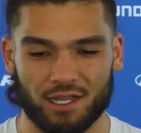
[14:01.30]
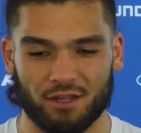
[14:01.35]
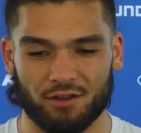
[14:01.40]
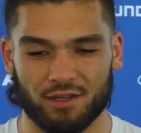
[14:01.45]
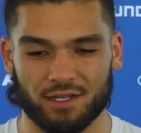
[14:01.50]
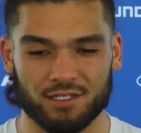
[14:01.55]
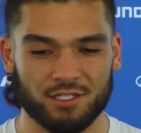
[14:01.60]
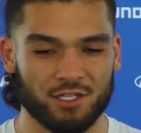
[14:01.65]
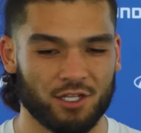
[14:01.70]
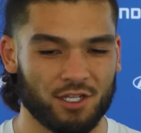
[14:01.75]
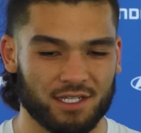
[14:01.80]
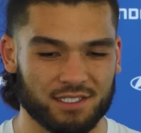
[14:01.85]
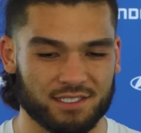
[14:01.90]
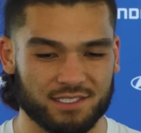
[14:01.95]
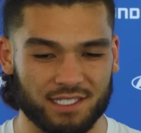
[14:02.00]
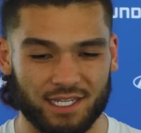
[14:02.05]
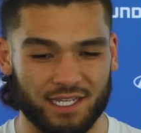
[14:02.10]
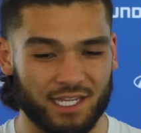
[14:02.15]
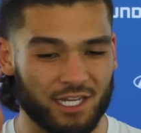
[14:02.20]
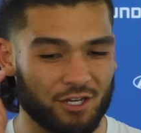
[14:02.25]
out and
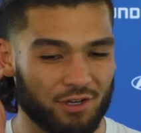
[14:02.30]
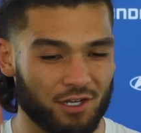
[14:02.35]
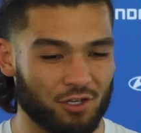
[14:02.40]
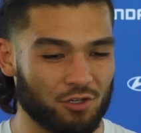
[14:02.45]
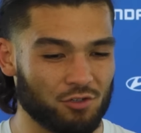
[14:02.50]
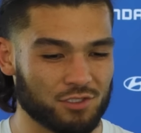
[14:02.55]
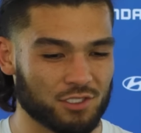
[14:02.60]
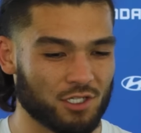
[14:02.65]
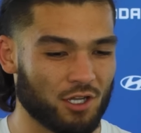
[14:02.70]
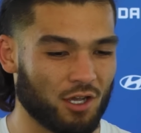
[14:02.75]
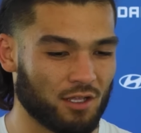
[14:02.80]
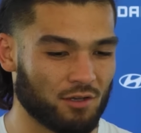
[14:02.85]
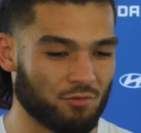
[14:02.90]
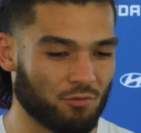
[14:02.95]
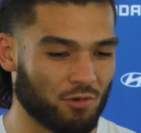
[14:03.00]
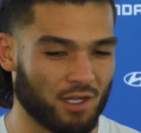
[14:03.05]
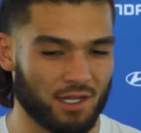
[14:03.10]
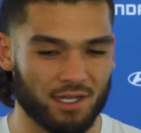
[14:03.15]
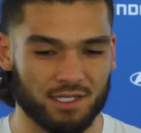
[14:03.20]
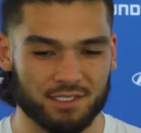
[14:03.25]
hearing who's calling
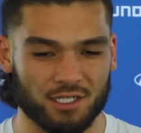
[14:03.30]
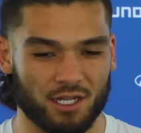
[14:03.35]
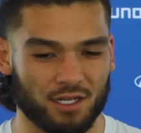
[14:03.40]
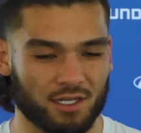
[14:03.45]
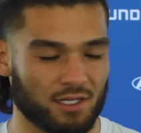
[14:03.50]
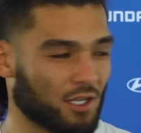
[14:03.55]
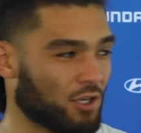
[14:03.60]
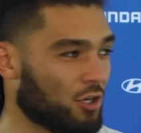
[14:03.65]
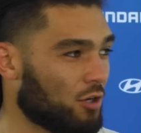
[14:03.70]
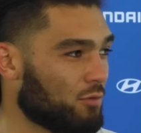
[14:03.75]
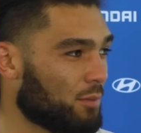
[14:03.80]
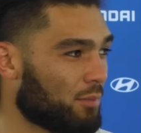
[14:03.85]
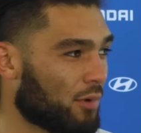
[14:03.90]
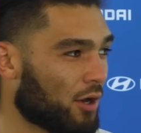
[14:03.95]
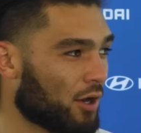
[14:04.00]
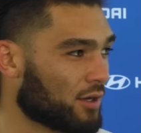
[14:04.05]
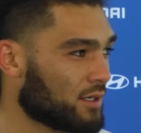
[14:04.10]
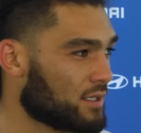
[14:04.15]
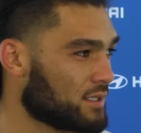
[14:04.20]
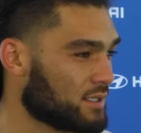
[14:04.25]
what, and talking to Kobe
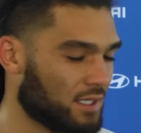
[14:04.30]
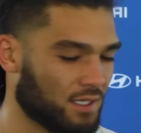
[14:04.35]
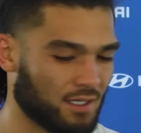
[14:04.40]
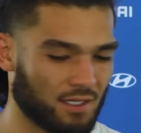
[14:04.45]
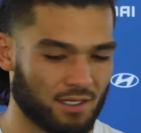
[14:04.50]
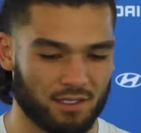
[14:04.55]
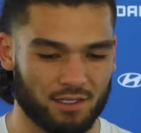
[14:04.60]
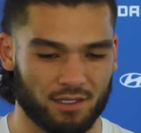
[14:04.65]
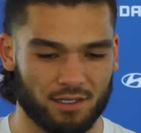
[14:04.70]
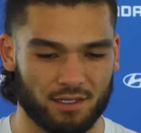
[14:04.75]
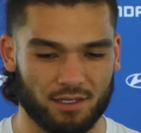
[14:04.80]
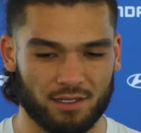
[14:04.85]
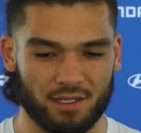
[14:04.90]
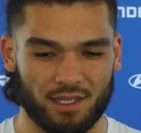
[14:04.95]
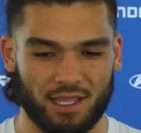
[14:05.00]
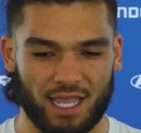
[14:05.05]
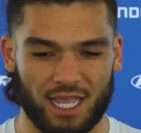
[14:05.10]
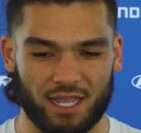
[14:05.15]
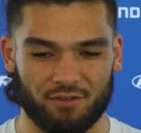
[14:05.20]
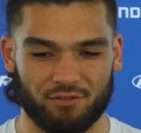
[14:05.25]
Parkinson and
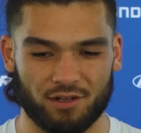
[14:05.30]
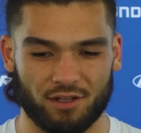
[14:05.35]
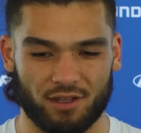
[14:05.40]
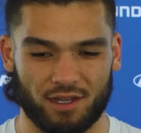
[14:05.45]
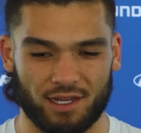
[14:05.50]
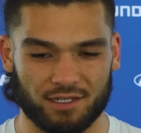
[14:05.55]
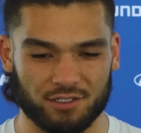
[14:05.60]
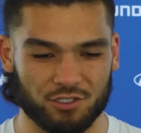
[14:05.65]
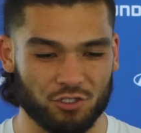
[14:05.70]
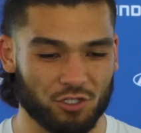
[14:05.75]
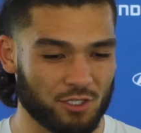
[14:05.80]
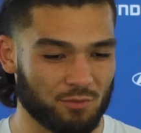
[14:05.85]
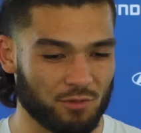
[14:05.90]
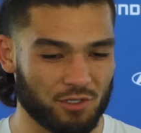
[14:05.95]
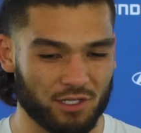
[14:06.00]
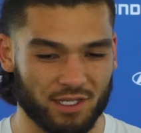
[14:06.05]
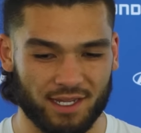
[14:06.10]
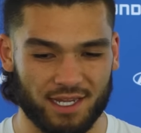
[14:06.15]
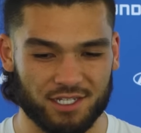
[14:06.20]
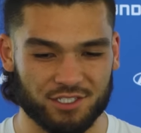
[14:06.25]
having like new
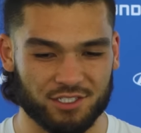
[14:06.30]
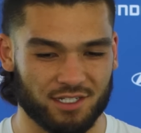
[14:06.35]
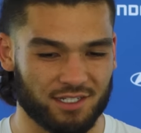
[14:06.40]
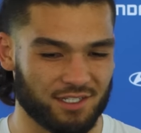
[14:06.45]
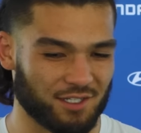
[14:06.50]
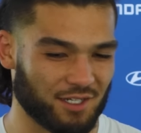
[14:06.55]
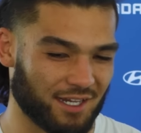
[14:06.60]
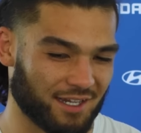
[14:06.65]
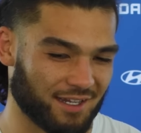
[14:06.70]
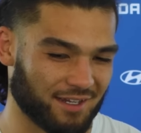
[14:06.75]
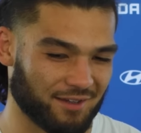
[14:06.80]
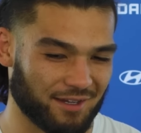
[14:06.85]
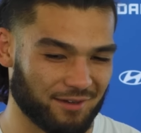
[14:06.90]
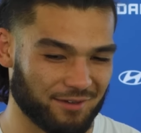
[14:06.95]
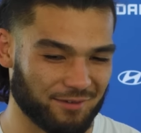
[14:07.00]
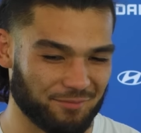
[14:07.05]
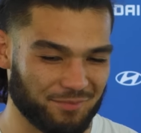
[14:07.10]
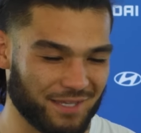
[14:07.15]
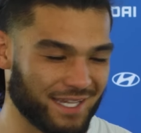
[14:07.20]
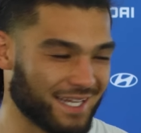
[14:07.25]
communication.
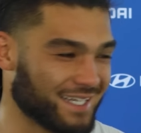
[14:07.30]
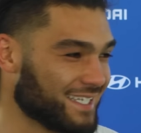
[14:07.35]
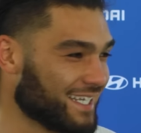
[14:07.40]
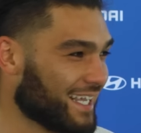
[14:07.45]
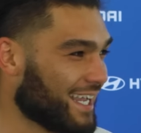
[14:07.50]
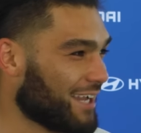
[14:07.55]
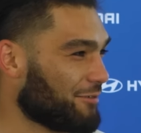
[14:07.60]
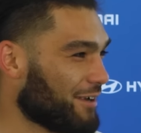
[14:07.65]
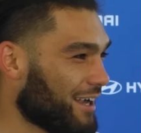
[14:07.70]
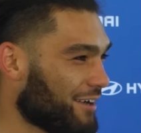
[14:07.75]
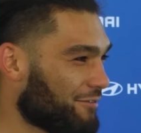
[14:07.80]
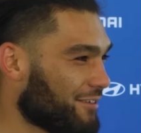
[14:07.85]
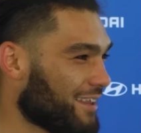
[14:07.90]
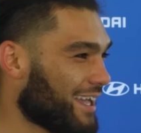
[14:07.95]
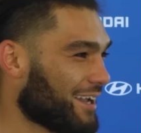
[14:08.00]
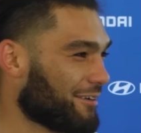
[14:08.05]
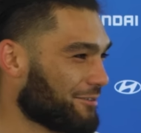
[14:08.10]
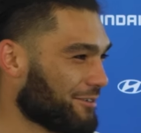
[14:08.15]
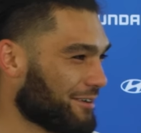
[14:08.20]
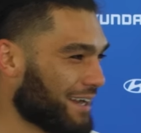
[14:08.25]
Me and DA, I feel
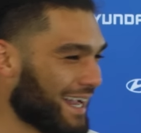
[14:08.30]
like